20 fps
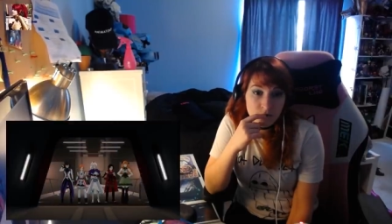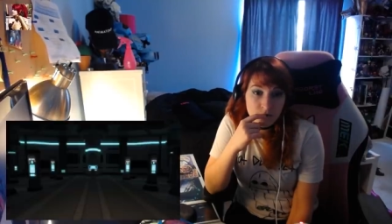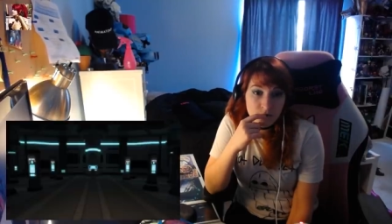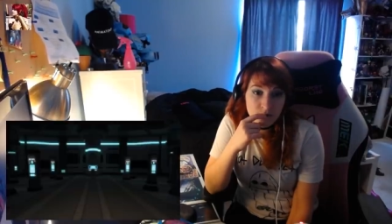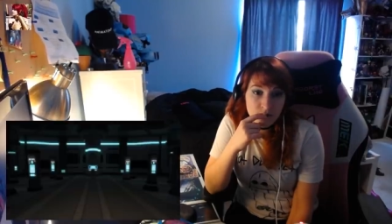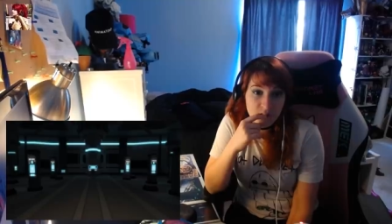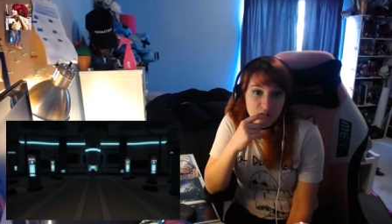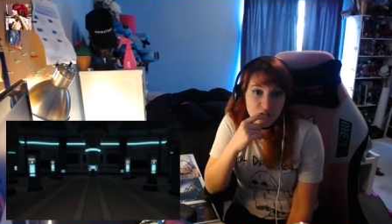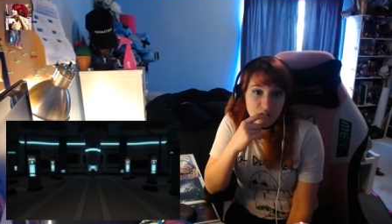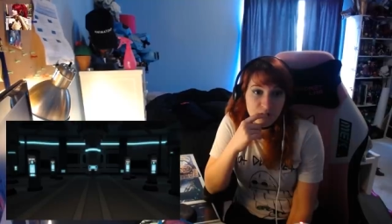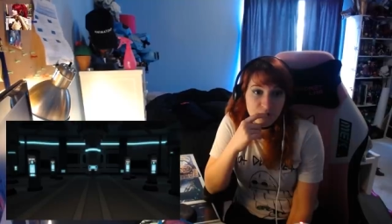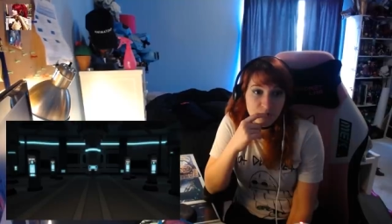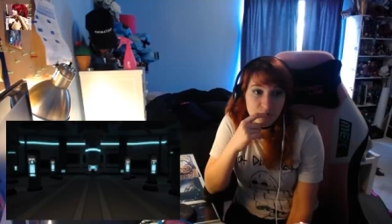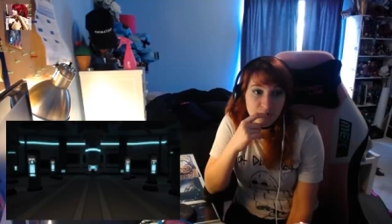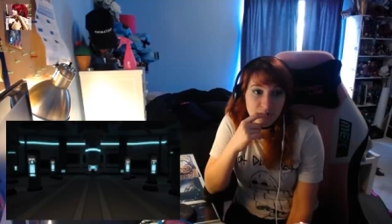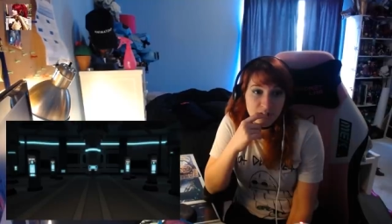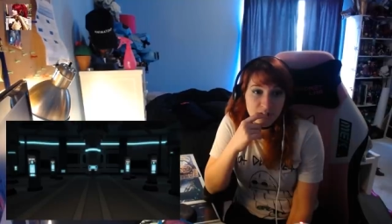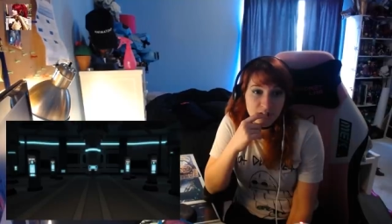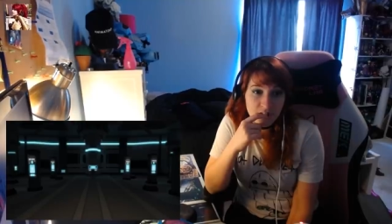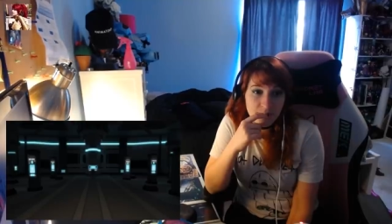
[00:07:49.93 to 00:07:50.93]
The General
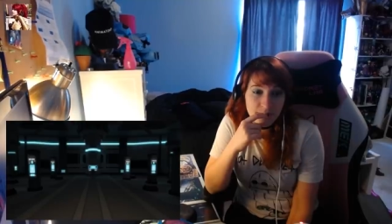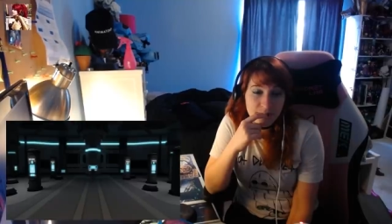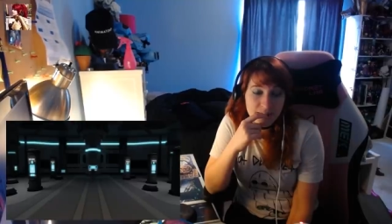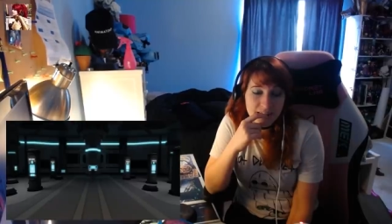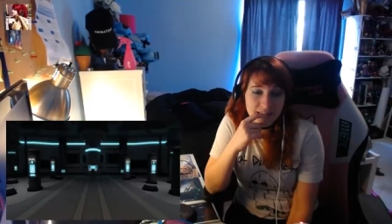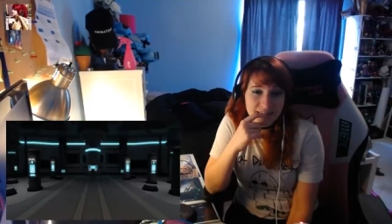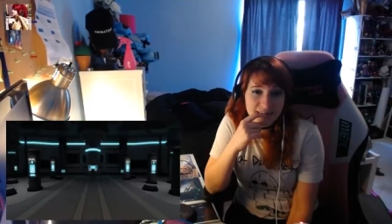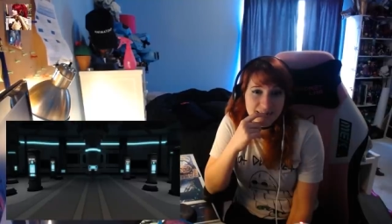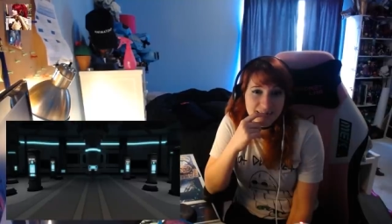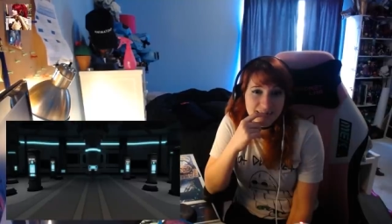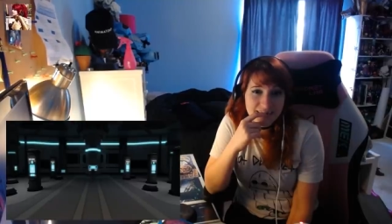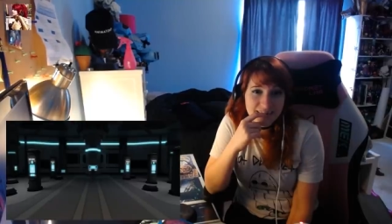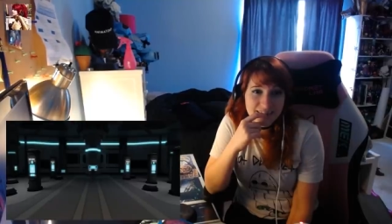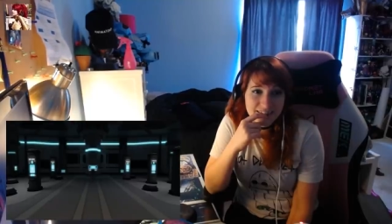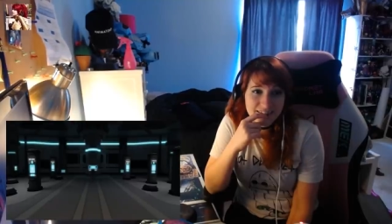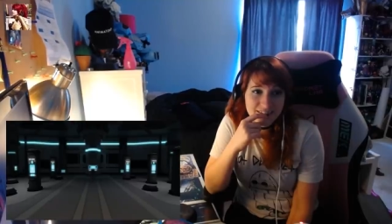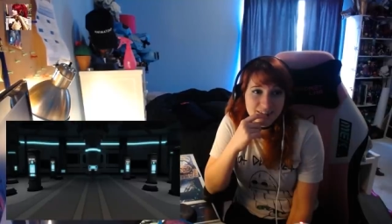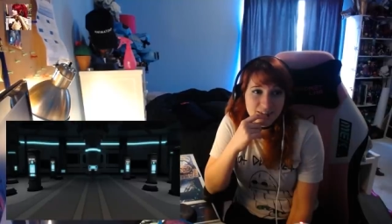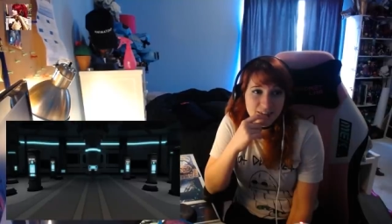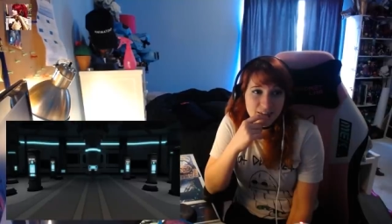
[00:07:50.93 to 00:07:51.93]
better not be in
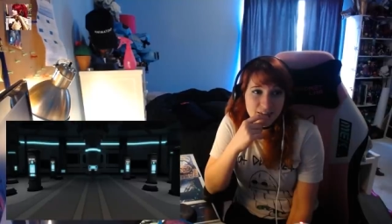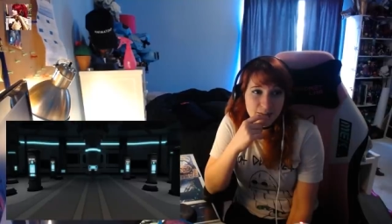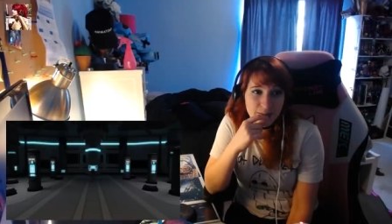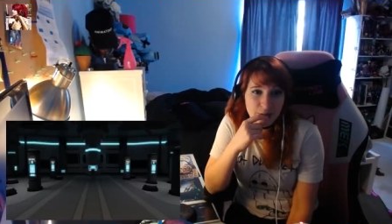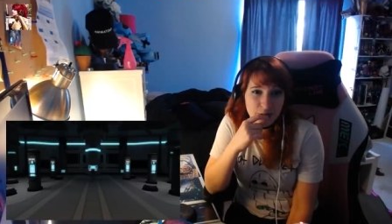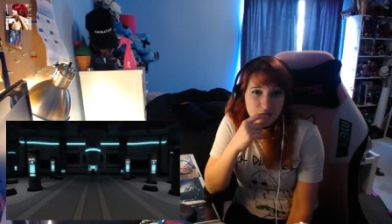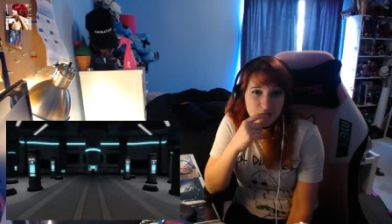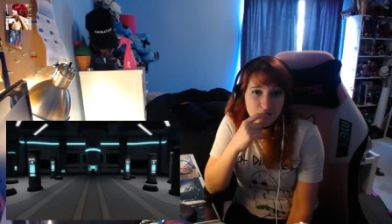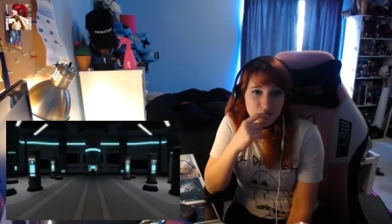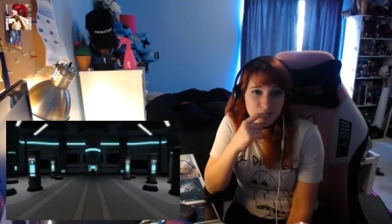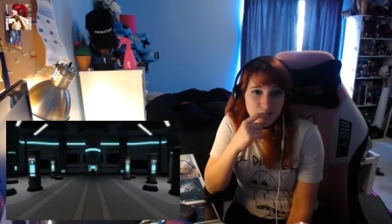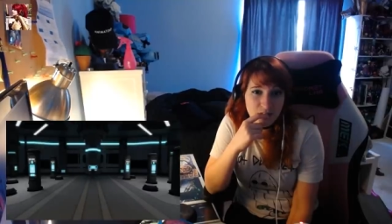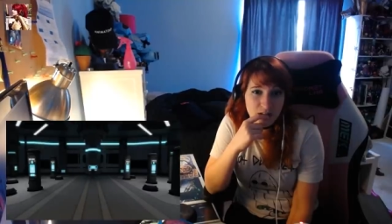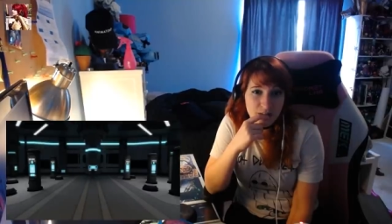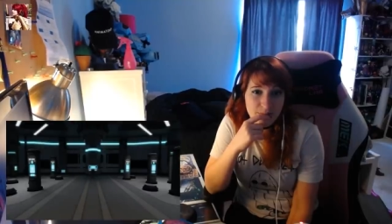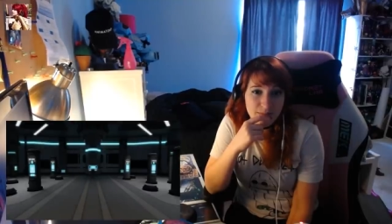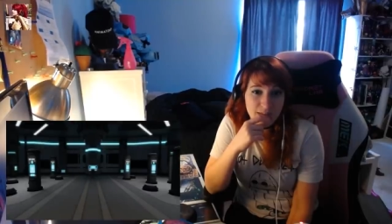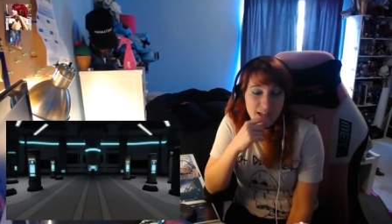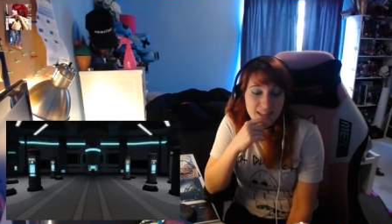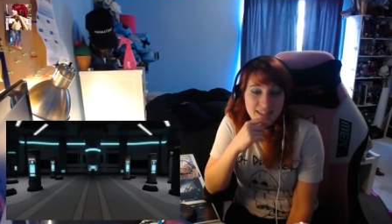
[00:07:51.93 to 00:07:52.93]
there or about to show
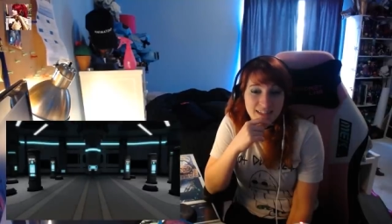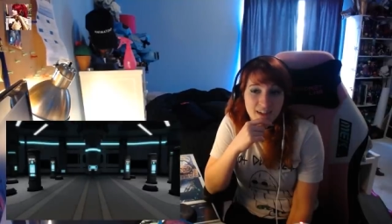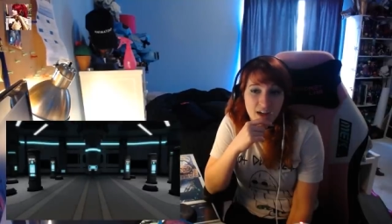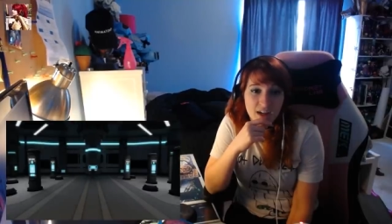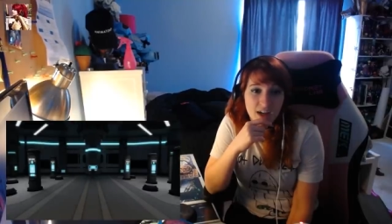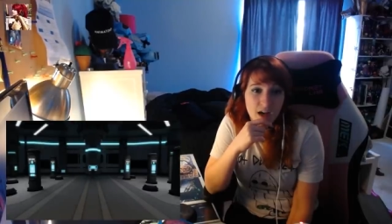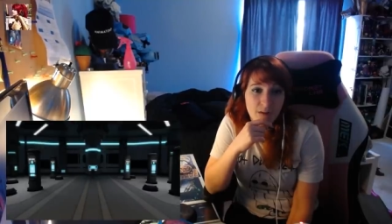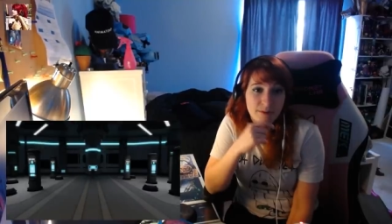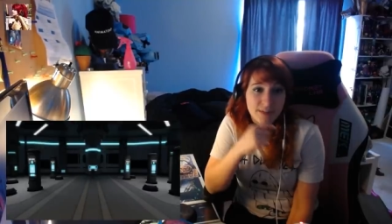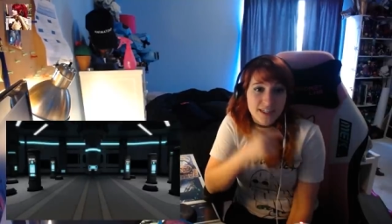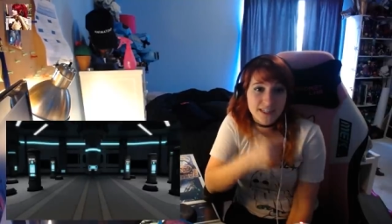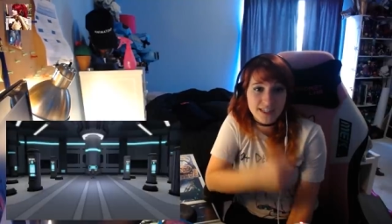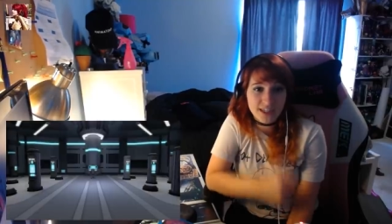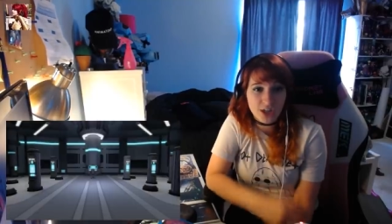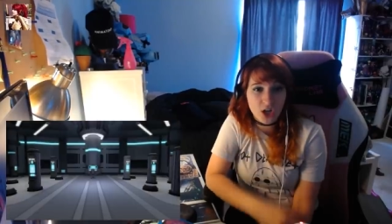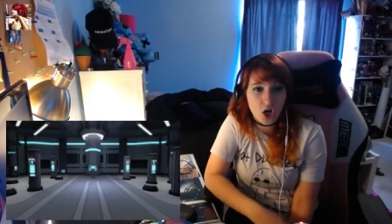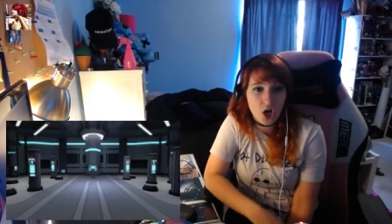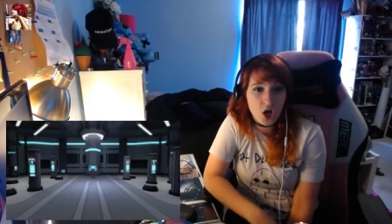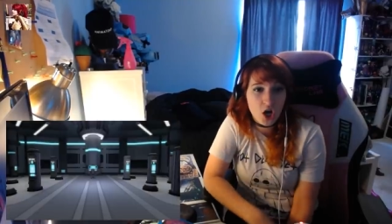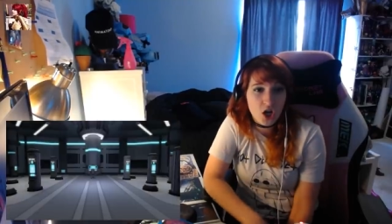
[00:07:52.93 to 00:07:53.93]
up. That's not ominous
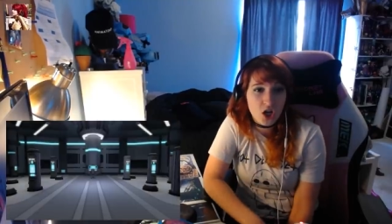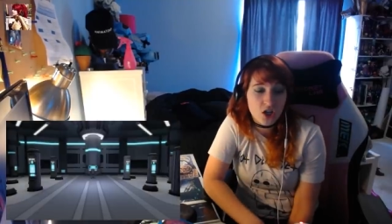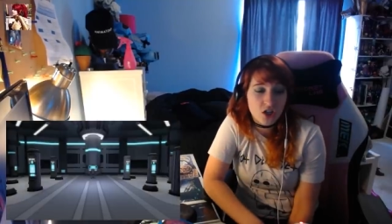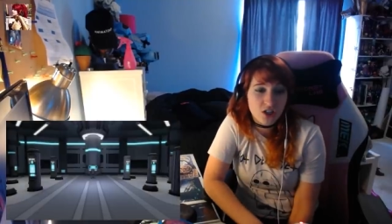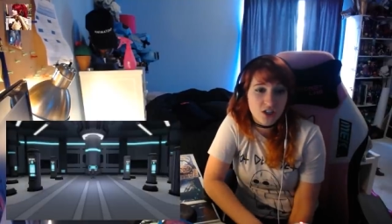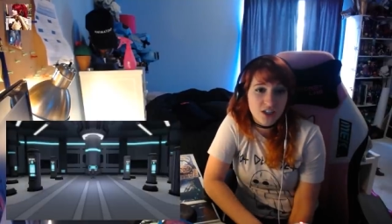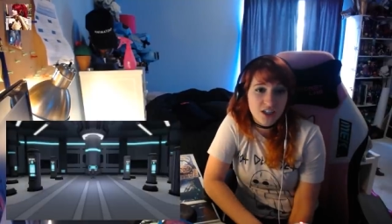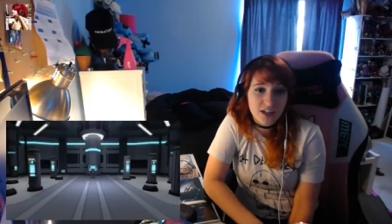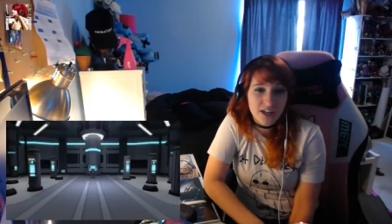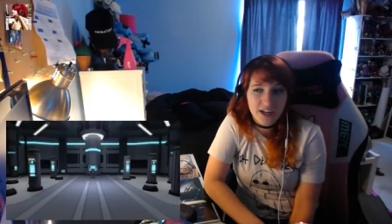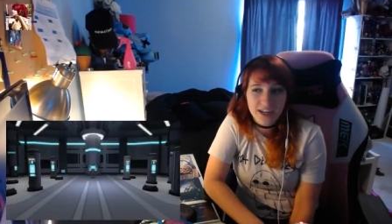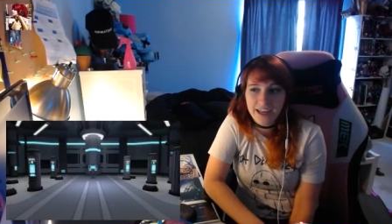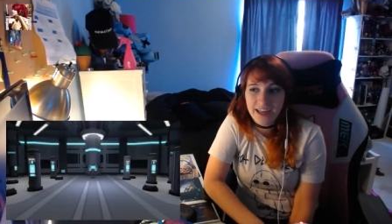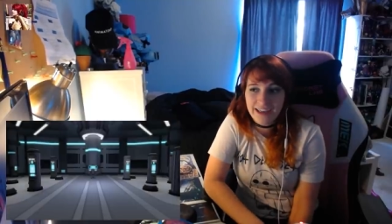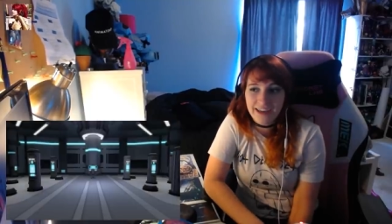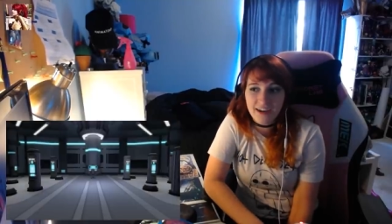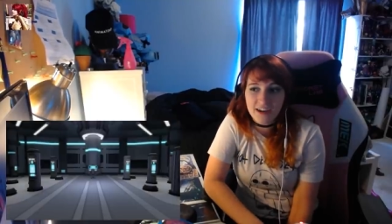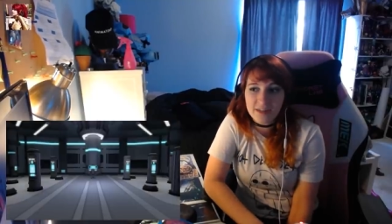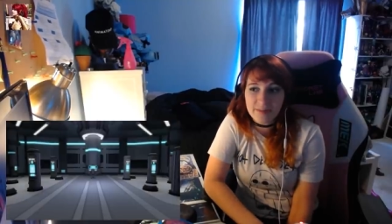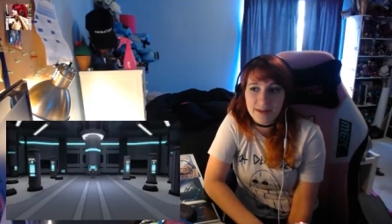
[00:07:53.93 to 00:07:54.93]
at all. I
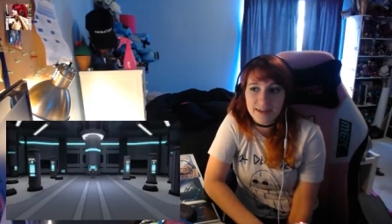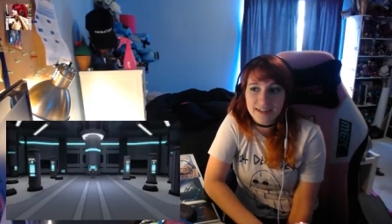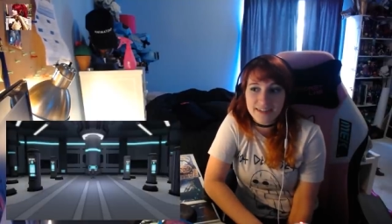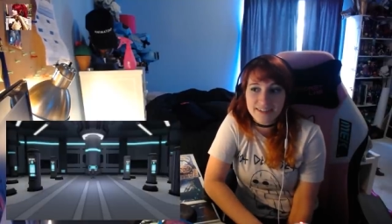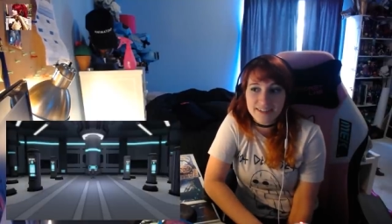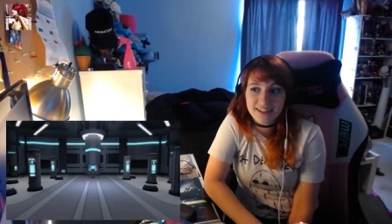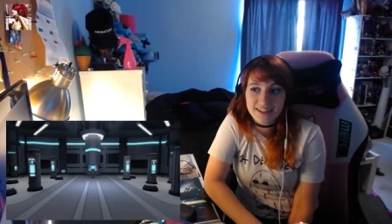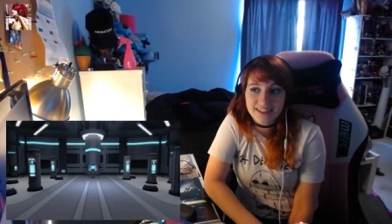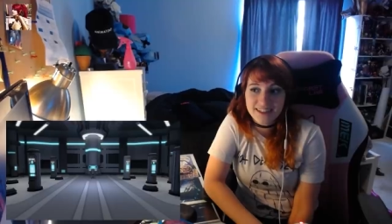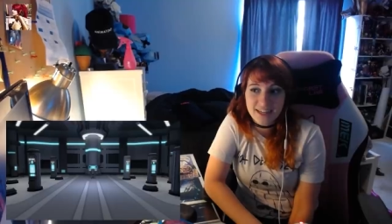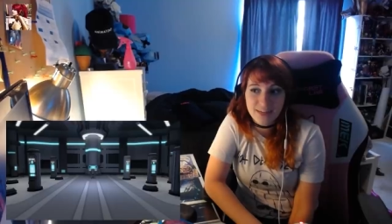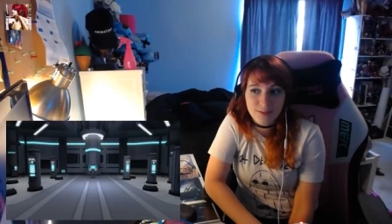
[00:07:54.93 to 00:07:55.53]
hate automatic lights.